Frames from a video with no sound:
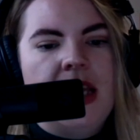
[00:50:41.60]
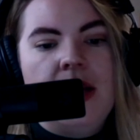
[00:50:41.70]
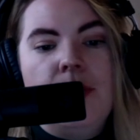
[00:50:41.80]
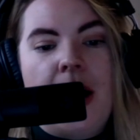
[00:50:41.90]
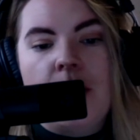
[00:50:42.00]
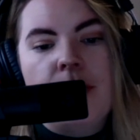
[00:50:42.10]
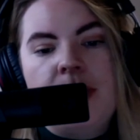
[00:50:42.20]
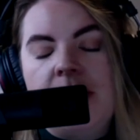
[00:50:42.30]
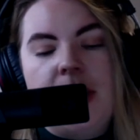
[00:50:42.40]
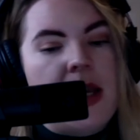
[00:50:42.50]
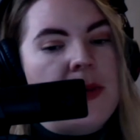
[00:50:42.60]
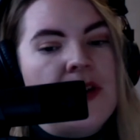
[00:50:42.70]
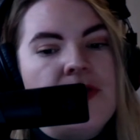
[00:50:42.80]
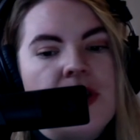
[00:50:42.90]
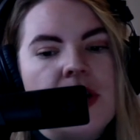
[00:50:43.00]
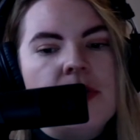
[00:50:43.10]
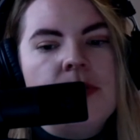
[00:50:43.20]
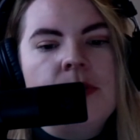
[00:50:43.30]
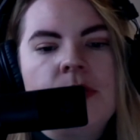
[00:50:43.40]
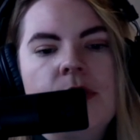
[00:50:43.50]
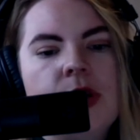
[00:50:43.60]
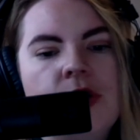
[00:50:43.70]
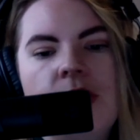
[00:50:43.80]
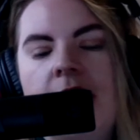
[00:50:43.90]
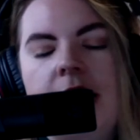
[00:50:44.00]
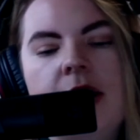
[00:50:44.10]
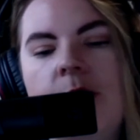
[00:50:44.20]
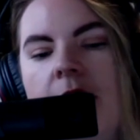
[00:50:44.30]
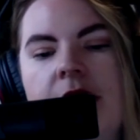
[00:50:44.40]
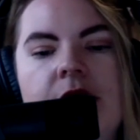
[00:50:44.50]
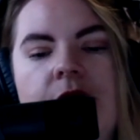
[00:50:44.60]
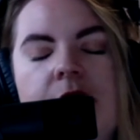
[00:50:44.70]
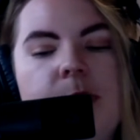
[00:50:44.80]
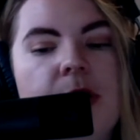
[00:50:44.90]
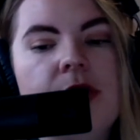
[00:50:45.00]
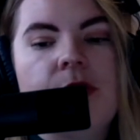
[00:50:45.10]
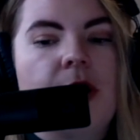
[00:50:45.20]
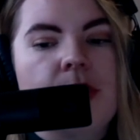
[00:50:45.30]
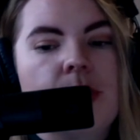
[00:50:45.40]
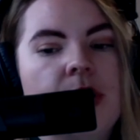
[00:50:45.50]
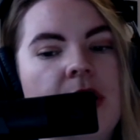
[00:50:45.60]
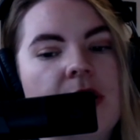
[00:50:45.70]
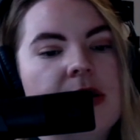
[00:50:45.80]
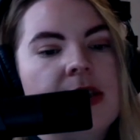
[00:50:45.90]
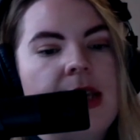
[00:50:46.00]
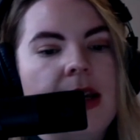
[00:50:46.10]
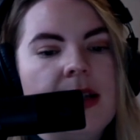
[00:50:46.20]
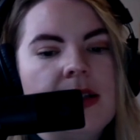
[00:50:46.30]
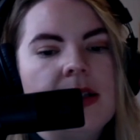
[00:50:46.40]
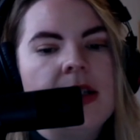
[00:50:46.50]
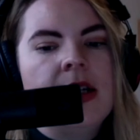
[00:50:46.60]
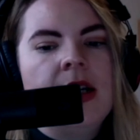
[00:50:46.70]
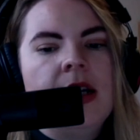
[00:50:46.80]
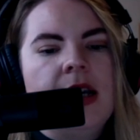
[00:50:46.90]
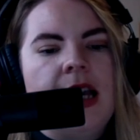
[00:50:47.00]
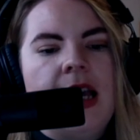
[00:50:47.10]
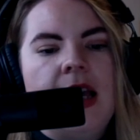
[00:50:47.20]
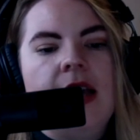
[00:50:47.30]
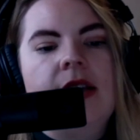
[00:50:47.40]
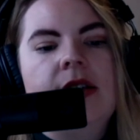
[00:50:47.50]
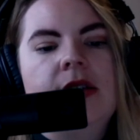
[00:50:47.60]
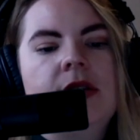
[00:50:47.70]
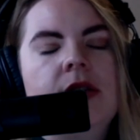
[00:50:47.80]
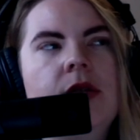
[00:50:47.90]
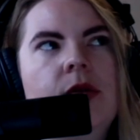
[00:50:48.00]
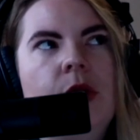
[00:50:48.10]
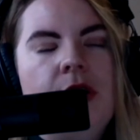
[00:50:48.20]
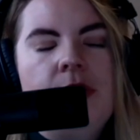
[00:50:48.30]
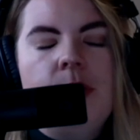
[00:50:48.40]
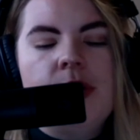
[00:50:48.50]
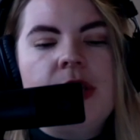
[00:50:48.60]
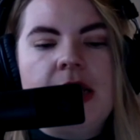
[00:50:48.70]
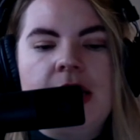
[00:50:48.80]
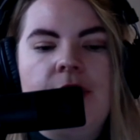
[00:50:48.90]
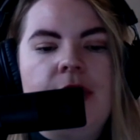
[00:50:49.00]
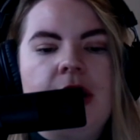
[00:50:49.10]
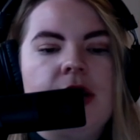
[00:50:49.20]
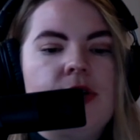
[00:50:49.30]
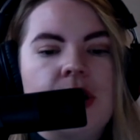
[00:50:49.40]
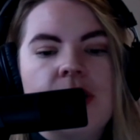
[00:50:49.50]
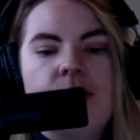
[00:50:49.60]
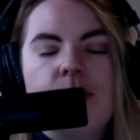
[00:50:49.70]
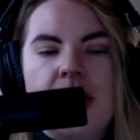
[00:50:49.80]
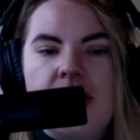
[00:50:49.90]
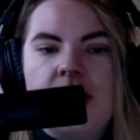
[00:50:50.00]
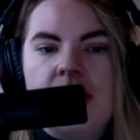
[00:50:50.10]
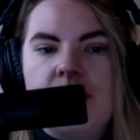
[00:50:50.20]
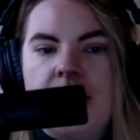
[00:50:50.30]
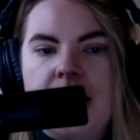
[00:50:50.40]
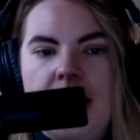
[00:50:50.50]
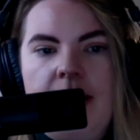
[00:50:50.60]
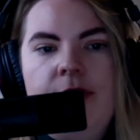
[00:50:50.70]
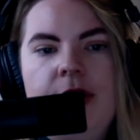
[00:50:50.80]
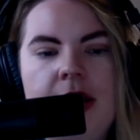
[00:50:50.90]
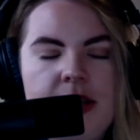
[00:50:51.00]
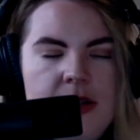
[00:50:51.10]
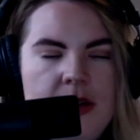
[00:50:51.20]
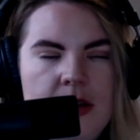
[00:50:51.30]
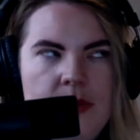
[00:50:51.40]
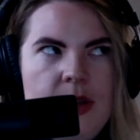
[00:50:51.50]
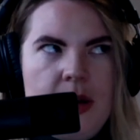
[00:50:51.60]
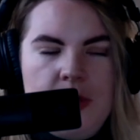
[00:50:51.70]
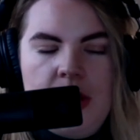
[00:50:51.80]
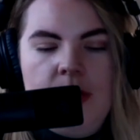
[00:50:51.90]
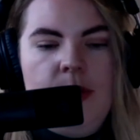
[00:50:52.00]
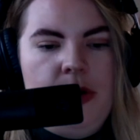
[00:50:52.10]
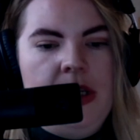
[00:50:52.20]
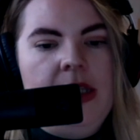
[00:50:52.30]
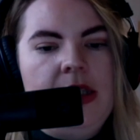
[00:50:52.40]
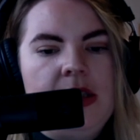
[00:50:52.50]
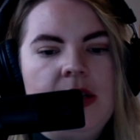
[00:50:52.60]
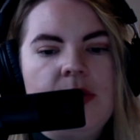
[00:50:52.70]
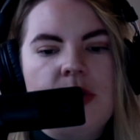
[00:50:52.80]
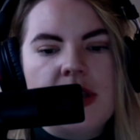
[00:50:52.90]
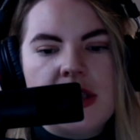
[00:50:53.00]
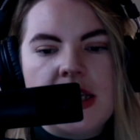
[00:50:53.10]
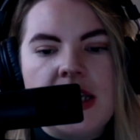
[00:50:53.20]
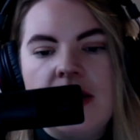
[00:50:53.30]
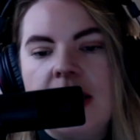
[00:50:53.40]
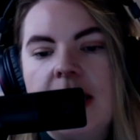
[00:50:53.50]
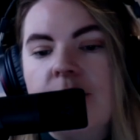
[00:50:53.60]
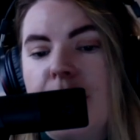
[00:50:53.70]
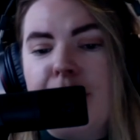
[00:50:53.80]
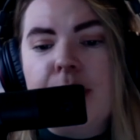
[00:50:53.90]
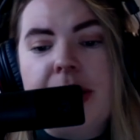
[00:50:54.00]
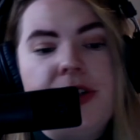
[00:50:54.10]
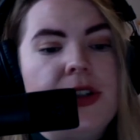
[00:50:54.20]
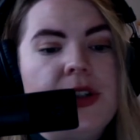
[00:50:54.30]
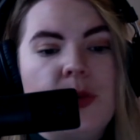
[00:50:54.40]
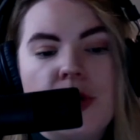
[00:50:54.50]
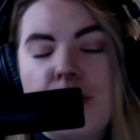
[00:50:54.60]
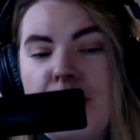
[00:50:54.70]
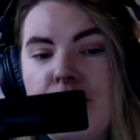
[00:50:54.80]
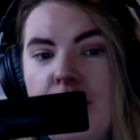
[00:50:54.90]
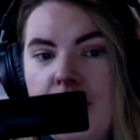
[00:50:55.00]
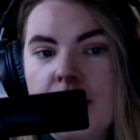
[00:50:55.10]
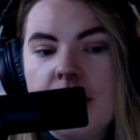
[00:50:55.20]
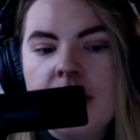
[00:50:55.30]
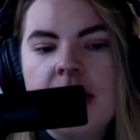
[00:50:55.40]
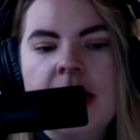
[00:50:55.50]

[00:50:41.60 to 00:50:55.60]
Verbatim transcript: It empowered me to make my film, creating a positive experience for everyone on set. And one of the most significant transformations in my life as uh, becoming a Buddhist was the healing of my relationship with my father